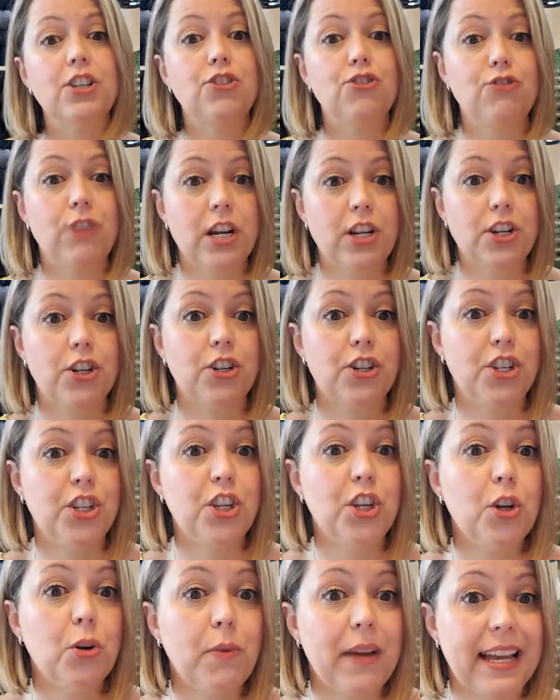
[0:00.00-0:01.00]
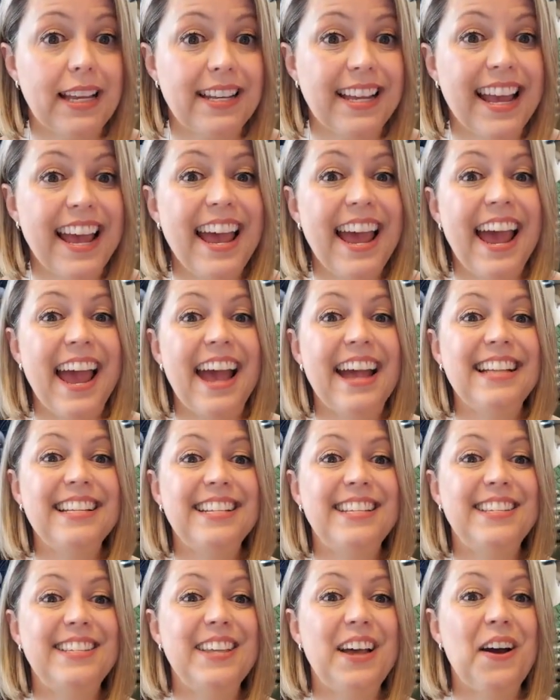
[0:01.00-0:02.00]
structure to it. And
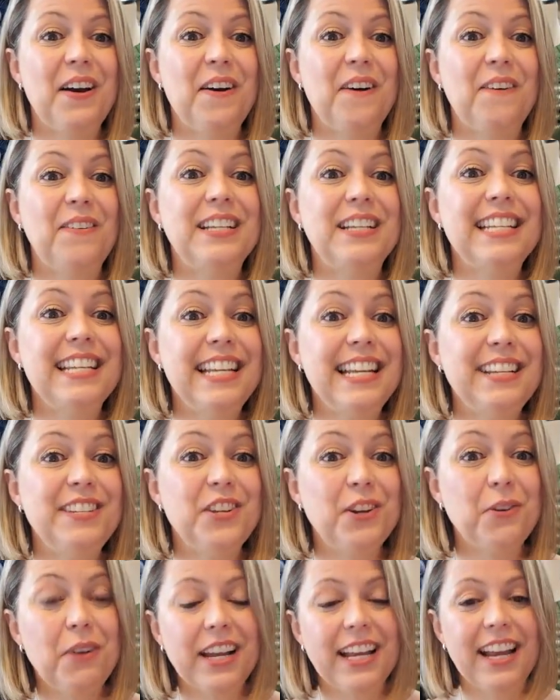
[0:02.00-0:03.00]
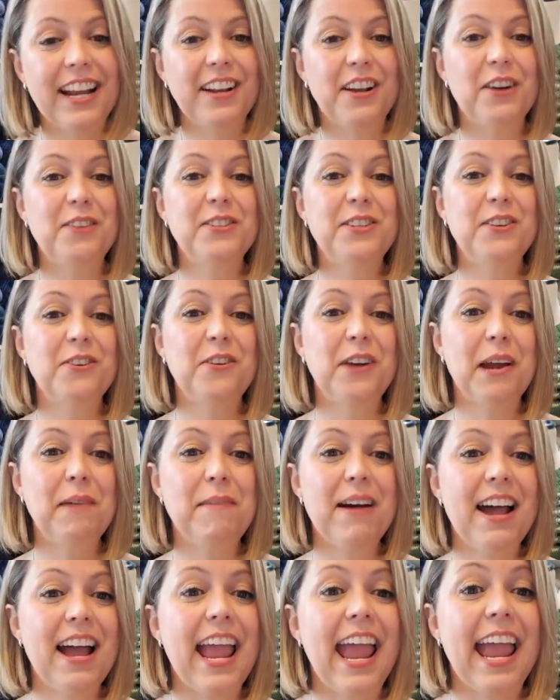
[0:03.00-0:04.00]
so Denise, you're working on Coastal
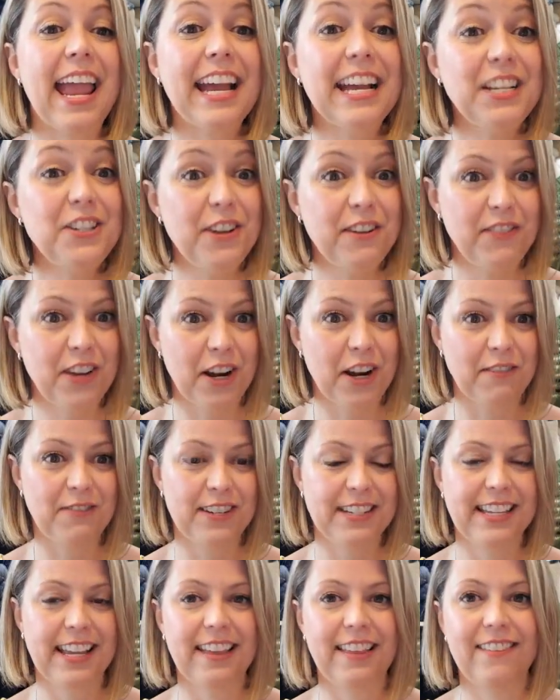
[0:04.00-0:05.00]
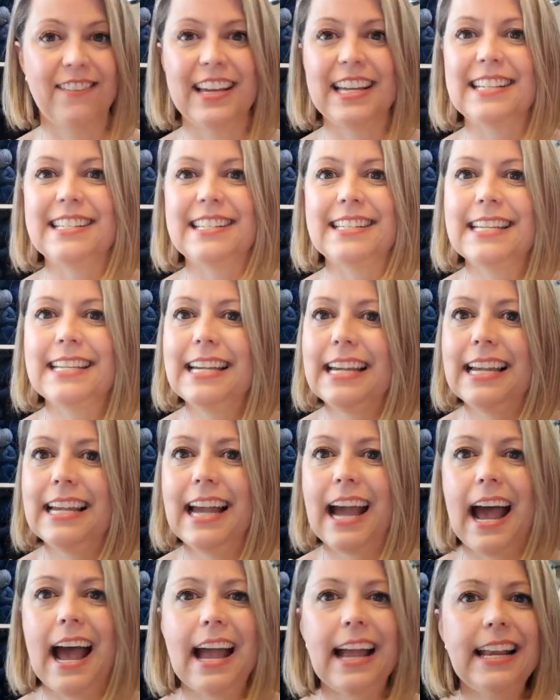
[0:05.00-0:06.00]
Grandma and you have yarn for Sailaway. See,
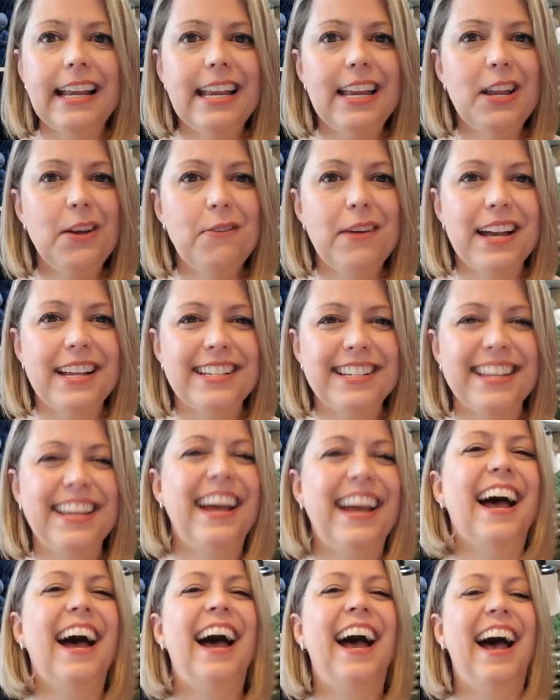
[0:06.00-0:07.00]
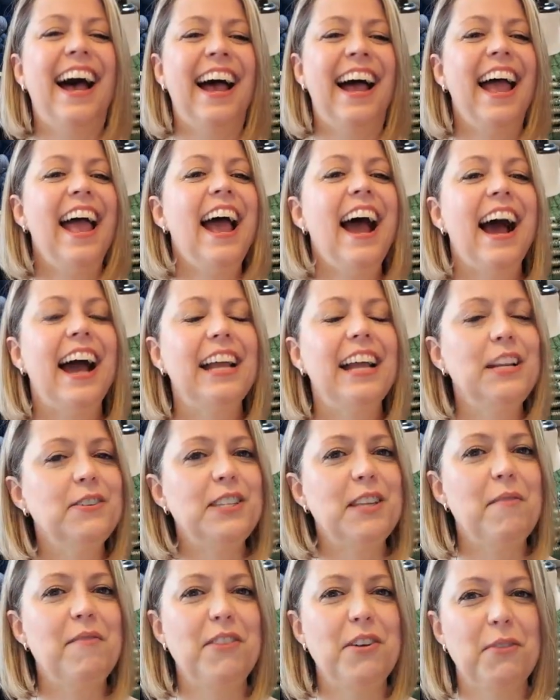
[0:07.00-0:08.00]
I knew it. I knew
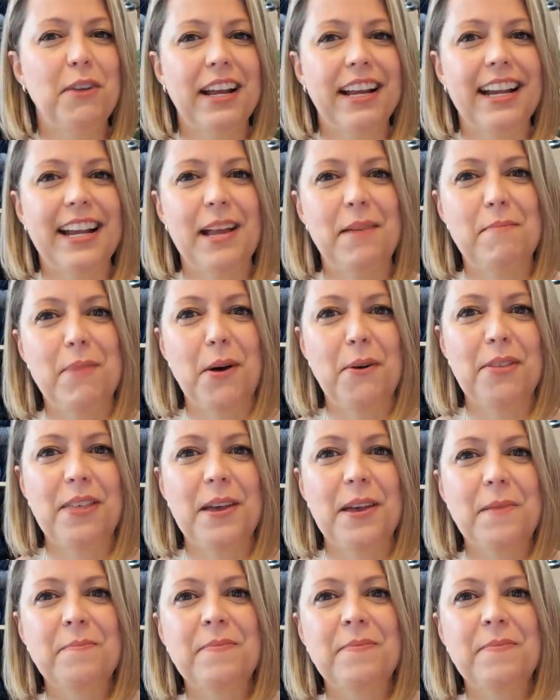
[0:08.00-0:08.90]
some of you were going to knit both.